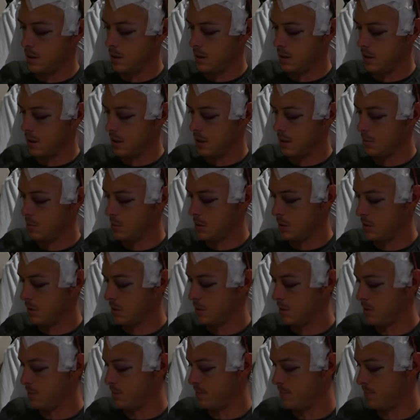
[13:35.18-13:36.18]
I got me
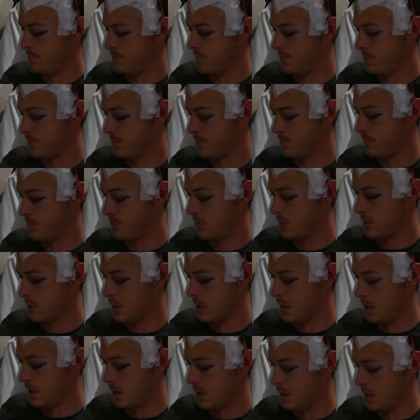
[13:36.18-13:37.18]
some
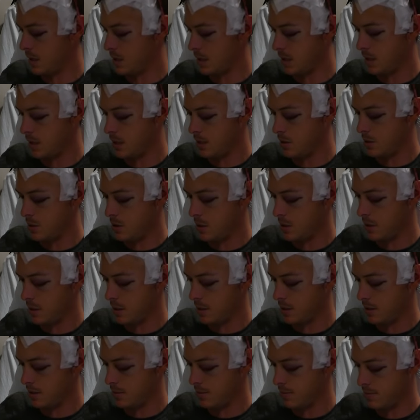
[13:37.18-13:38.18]
teriyaki
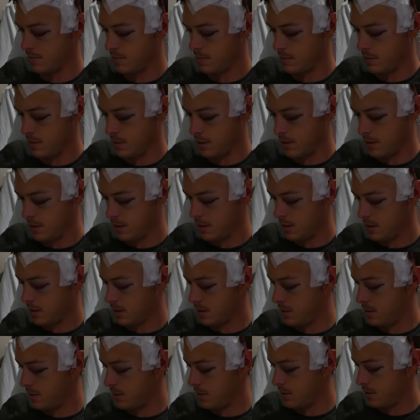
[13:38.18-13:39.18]
chicken,
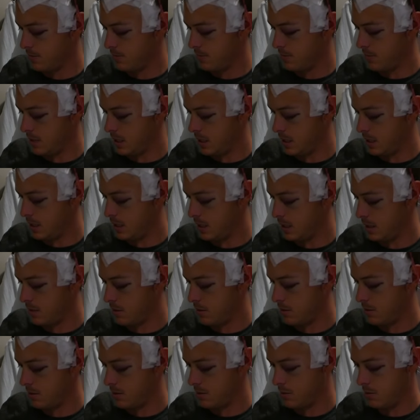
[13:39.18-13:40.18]
some
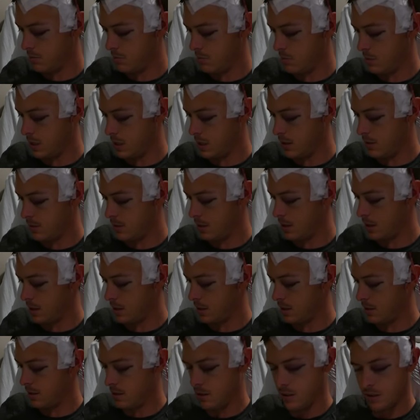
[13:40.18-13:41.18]
veggies. Brown
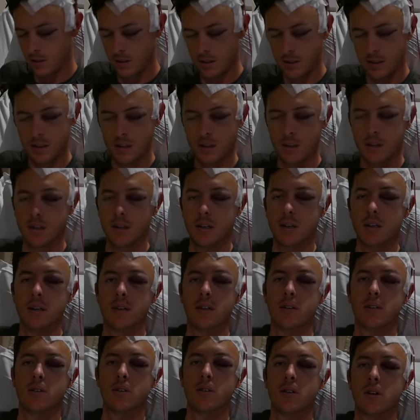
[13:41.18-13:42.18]
rice.
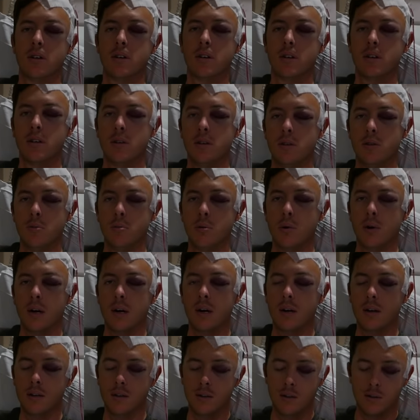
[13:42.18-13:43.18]
Trying to do you
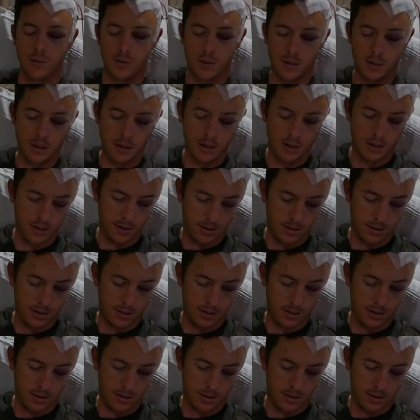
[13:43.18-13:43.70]
proud over there.